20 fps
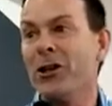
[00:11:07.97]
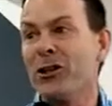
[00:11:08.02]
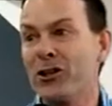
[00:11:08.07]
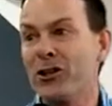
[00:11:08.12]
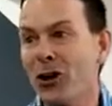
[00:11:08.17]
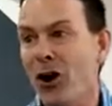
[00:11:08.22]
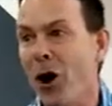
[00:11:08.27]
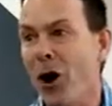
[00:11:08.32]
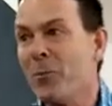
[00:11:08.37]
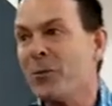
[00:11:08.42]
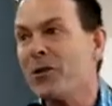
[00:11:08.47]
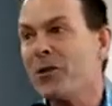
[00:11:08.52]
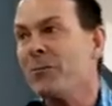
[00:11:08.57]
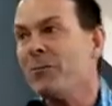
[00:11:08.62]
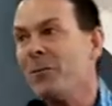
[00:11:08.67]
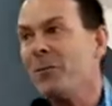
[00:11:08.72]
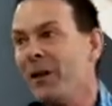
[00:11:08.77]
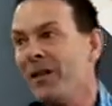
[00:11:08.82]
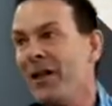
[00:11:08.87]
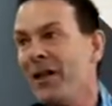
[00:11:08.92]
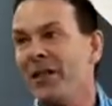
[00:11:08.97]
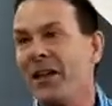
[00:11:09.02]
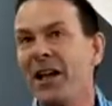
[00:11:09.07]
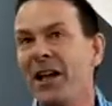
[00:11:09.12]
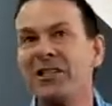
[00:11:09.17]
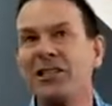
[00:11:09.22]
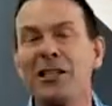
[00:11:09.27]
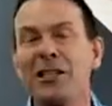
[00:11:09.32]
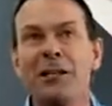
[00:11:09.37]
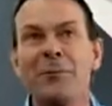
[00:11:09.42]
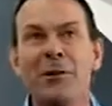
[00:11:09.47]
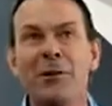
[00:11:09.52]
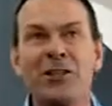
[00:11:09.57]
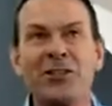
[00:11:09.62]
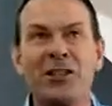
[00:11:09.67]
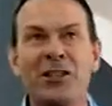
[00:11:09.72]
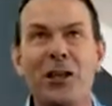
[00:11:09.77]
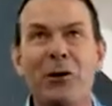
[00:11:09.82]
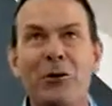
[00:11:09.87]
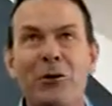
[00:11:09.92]
jobs and that they seemed to be
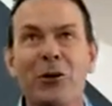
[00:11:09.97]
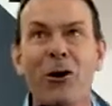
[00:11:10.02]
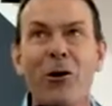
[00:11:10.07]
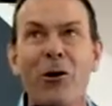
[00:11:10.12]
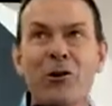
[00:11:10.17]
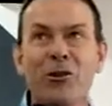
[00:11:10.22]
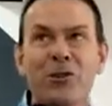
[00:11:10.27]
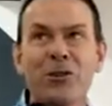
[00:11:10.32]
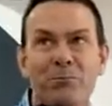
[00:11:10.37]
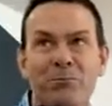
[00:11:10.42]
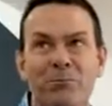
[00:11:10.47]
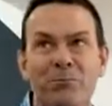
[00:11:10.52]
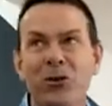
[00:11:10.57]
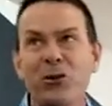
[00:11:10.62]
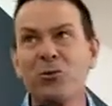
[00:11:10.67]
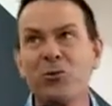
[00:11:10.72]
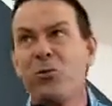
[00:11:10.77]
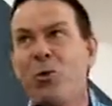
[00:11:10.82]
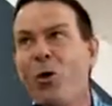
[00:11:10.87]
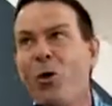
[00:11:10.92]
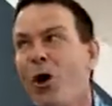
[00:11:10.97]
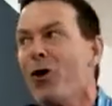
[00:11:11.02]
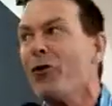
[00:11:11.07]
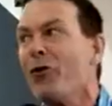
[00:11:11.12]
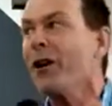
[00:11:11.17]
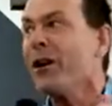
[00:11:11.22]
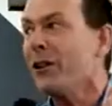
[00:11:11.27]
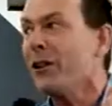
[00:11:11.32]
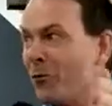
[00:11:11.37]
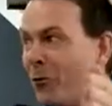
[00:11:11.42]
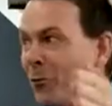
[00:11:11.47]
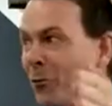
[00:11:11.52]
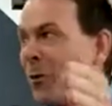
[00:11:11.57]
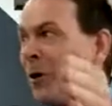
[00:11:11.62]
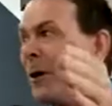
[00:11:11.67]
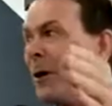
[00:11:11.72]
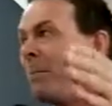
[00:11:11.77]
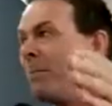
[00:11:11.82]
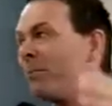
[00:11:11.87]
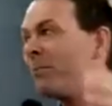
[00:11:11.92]
settled. And I was just wandering a little
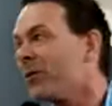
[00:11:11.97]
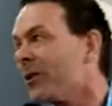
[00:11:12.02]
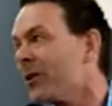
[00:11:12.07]
bit.